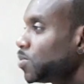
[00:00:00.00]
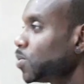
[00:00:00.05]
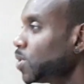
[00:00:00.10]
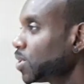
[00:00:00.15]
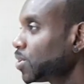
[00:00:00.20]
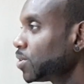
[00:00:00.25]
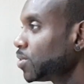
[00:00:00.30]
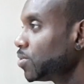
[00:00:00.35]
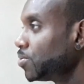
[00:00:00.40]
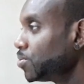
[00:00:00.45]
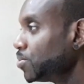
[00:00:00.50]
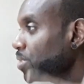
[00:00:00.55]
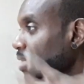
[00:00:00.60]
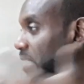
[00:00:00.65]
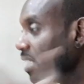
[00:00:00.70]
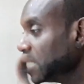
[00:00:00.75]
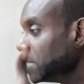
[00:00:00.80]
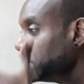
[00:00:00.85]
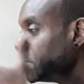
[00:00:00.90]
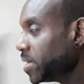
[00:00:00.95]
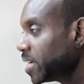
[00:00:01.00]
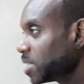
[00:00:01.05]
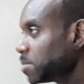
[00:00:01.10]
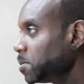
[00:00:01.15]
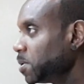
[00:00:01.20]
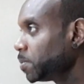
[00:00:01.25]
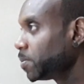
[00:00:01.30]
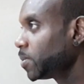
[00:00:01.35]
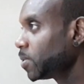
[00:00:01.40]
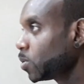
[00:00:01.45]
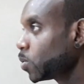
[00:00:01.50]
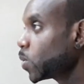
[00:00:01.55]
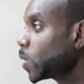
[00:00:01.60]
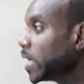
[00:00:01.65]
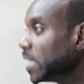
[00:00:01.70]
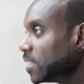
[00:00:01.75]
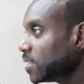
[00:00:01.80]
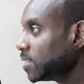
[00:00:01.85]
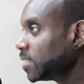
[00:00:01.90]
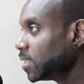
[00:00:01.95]
what really makes people
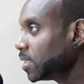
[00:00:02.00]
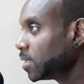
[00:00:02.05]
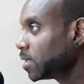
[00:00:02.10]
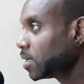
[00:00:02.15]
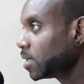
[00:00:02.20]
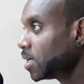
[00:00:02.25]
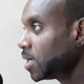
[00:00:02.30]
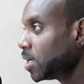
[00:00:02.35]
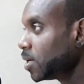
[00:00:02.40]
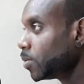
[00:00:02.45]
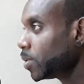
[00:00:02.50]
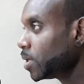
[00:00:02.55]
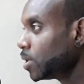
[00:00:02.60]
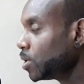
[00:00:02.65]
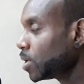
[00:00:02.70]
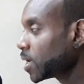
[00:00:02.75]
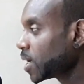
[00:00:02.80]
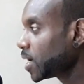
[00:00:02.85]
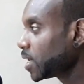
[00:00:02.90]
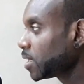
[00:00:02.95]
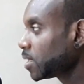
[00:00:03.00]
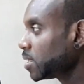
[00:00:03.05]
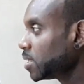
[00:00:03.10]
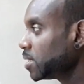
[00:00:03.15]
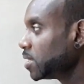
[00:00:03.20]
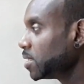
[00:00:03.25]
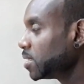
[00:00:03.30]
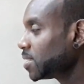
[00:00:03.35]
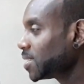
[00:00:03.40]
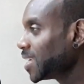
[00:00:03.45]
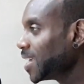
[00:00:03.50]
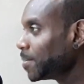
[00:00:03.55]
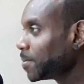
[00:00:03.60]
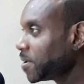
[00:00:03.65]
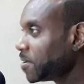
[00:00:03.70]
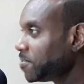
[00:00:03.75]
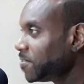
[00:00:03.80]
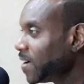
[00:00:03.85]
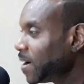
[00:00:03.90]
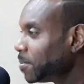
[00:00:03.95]
wealthy. When you look at the
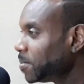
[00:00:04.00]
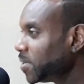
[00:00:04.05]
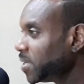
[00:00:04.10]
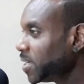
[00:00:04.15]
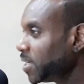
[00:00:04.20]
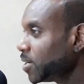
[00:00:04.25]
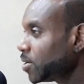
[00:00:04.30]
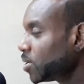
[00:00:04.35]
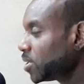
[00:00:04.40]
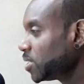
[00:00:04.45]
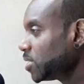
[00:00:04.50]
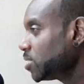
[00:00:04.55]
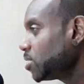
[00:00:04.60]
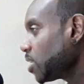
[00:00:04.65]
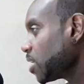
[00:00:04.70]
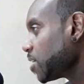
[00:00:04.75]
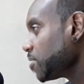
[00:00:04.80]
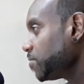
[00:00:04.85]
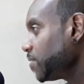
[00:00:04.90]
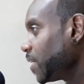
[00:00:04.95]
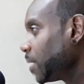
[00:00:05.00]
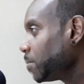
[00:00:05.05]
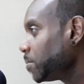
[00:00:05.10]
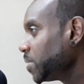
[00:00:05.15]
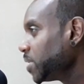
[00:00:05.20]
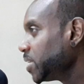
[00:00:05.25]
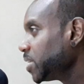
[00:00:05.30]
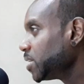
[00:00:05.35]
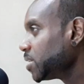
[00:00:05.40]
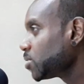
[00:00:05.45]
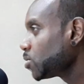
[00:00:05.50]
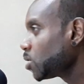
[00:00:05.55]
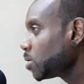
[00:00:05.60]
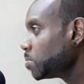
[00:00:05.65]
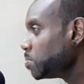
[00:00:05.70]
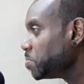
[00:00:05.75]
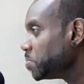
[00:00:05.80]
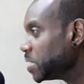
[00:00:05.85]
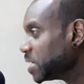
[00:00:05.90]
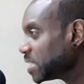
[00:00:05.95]
Saga family or the Tucker family, it's all
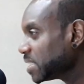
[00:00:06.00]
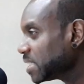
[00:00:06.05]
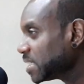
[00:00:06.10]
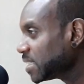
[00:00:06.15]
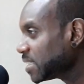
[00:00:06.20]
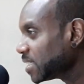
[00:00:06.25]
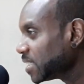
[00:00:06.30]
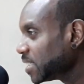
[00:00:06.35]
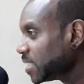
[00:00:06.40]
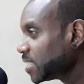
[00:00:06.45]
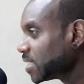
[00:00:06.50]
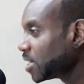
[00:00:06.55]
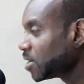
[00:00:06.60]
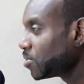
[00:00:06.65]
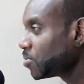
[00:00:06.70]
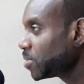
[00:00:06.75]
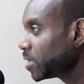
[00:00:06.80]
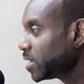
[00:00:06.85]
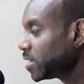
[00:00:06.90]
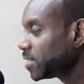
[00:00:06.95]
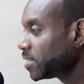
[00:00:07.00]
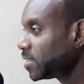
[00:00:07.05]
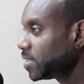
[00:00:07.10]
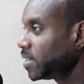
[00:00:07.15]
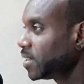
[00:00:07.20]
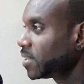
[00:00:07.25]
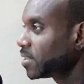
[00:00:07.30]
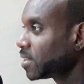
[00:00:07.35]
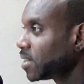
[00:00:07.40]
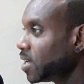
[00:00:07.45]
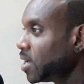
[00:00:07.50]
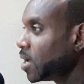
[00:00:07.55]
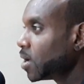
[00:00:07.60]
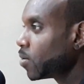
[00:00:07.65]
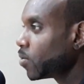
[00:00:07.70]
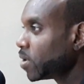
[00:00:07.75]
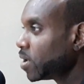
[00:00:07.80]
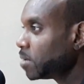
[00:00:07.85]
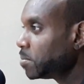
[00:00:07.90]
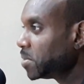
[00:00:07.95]
businesses and real estate.
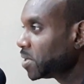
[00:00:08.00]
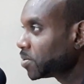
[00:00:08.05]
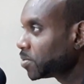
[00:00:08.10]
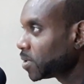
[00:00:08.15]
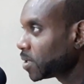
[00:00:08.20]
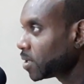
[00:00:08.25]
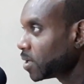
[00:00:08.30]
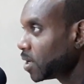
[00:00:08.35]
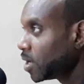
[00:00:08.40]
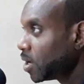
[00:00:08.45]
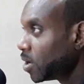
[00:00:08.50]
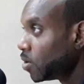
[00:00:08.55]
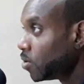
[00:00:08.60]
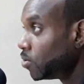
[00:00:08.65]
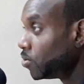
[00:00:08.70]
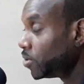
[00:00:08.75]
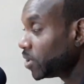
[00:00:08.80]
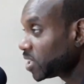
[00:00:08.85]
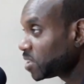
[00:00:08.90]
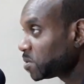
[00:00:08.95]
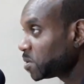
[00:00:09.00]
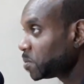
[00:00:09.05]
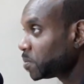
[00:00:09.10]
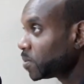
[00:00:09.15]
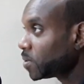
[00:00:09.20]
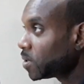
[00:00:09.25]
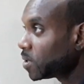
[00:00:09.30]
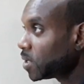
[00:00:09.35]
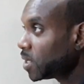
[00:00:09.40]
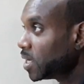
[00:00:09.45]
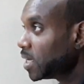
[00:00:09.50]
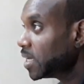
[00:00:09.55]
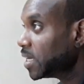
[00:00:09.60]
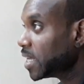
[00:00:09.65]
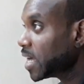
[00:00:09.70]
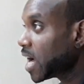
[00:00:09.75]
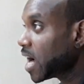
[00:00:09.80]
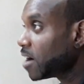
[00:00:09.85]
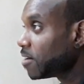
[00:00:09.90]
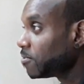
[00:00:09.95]
When you meet with rich people, they
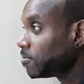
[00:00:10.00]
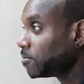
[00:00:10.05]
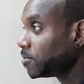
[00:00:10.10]
have